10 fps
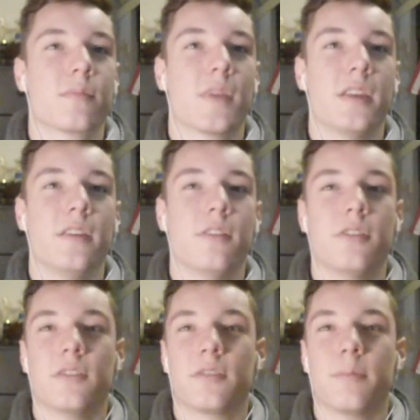I need you to
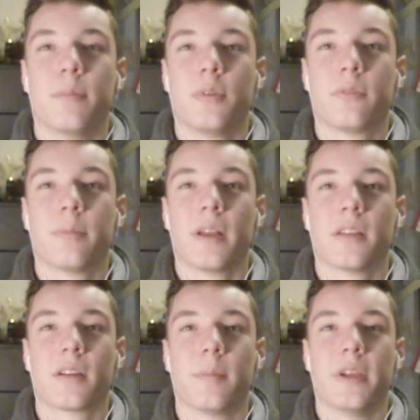just boost my
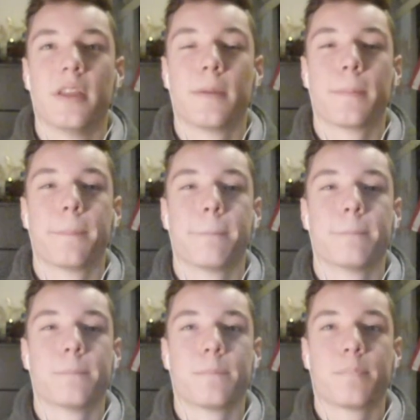luck a bit.
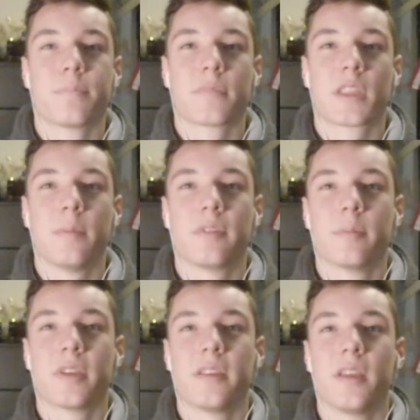Give me some
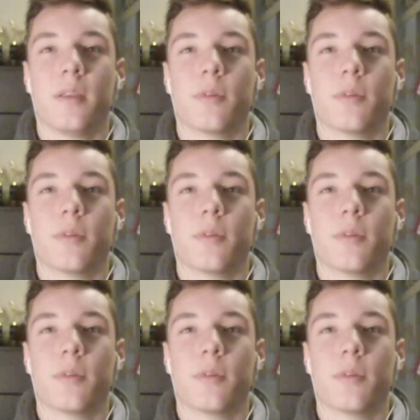titanium